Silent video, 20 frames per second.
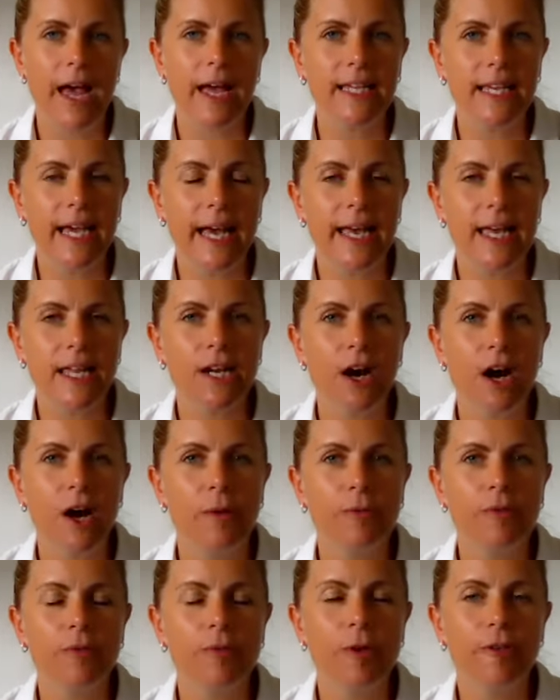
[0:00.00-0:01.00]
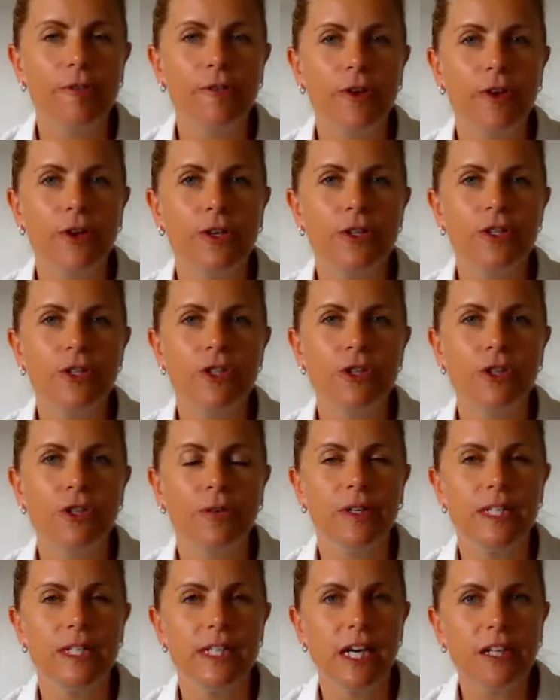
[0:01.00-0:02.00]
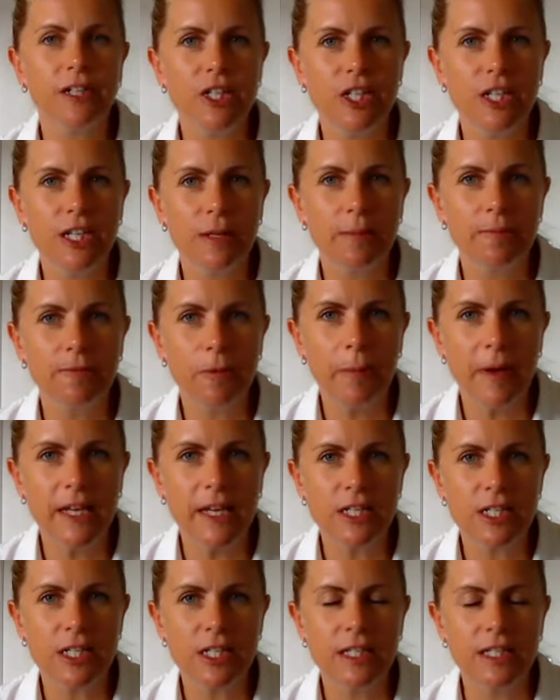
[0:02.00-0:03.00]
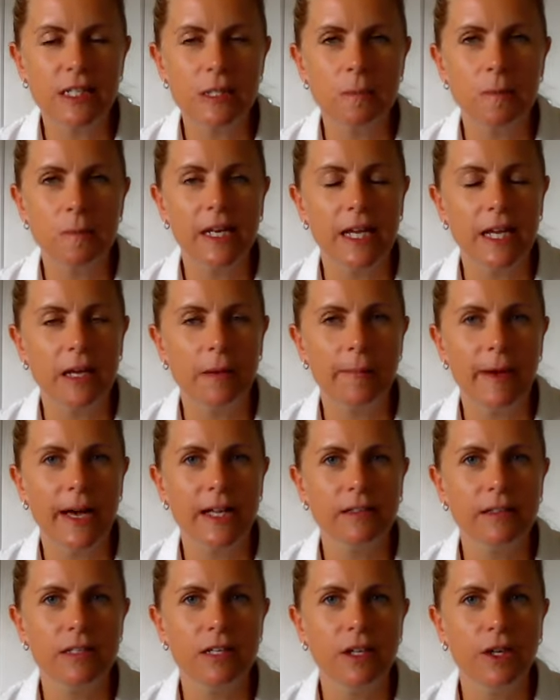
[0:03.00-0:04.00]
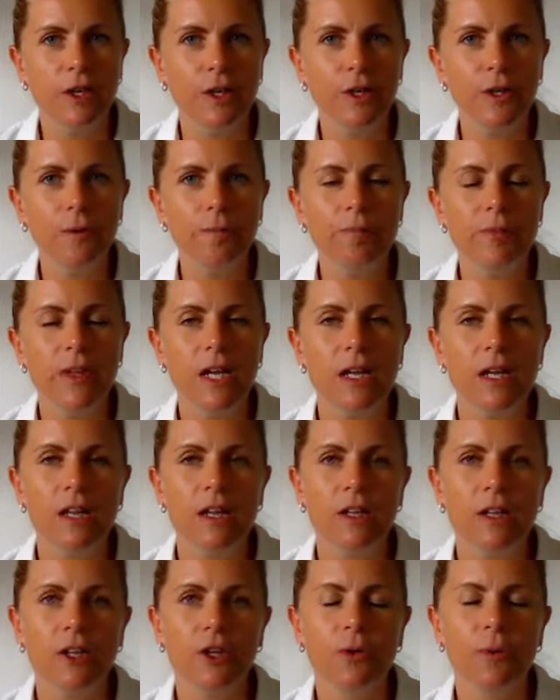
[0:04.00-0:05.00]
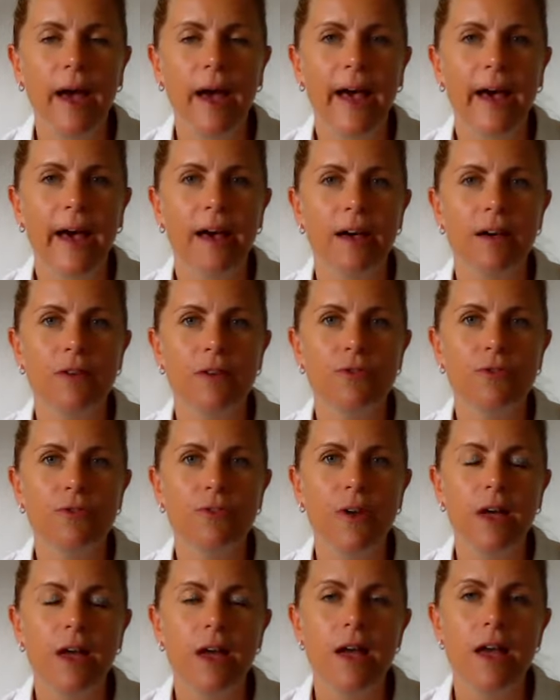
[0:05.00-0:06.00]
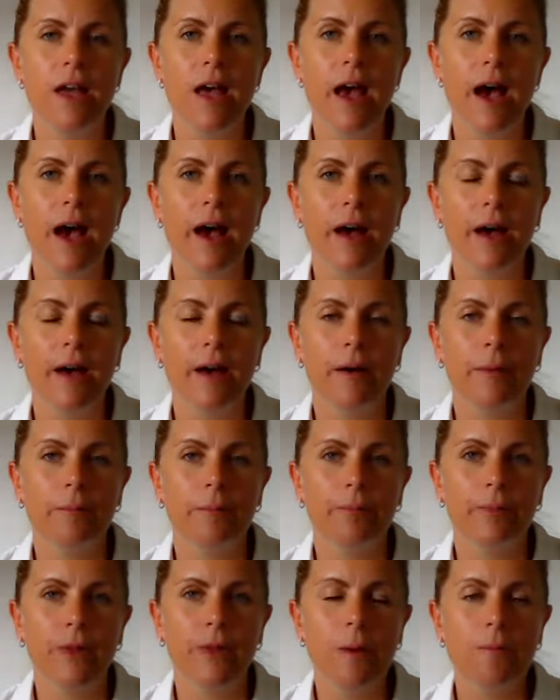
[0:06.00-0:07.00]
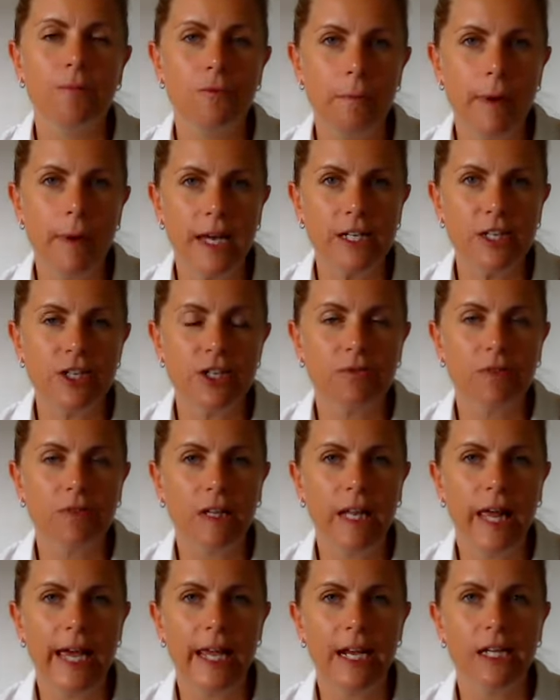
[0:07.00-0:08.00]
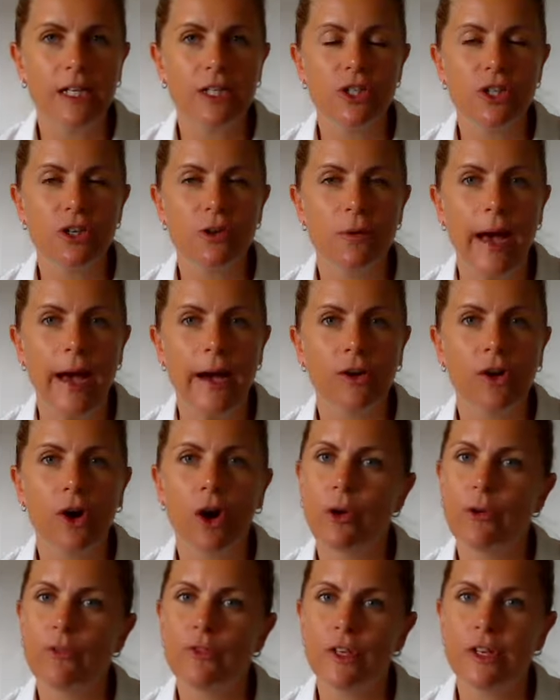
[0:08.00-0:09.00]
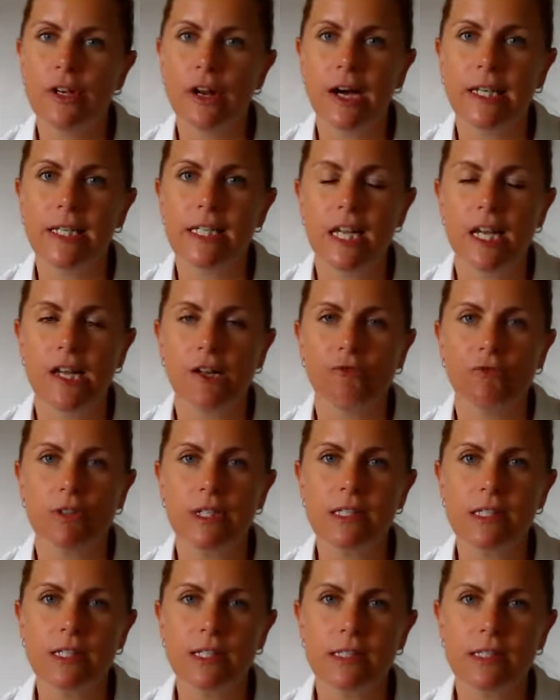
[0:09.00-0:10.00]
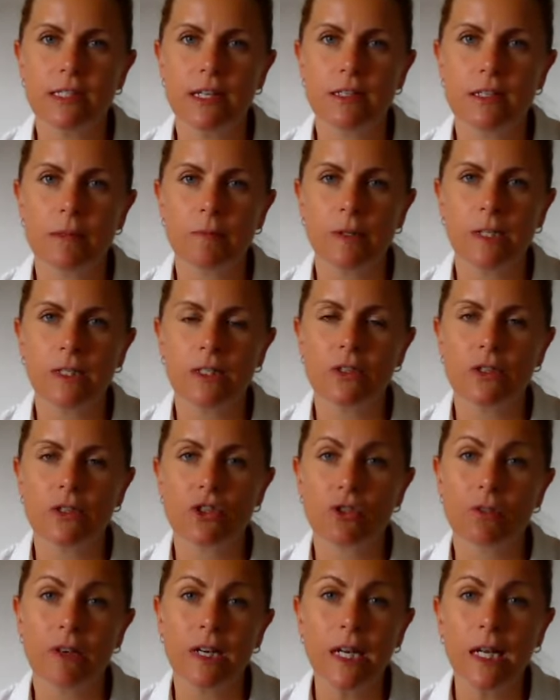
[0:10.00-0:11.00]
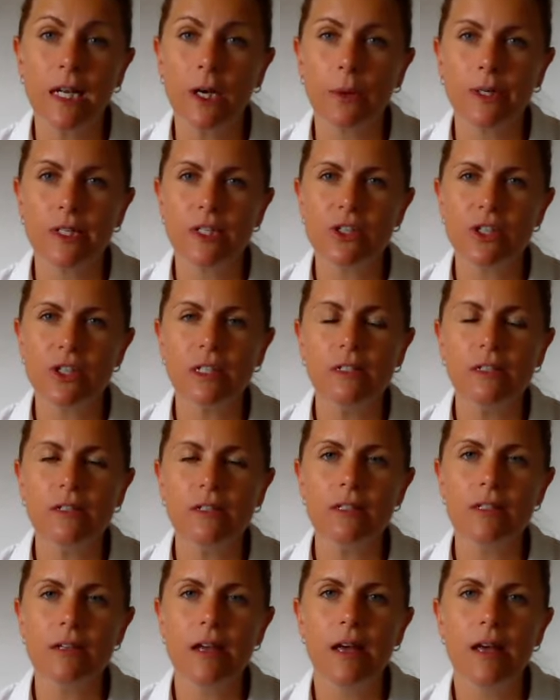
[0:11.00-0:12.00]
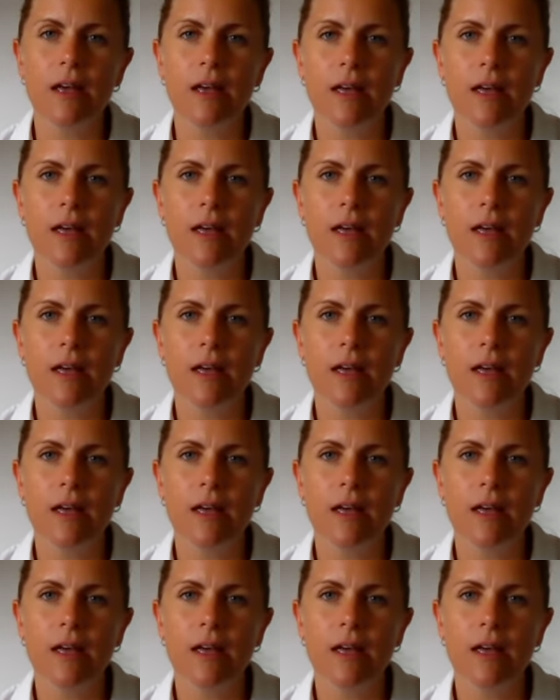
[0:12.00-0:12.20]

Again, I would refer to your induction information that's been emailed to you. You have information relating to our COVID-19 risk assessment screening questions.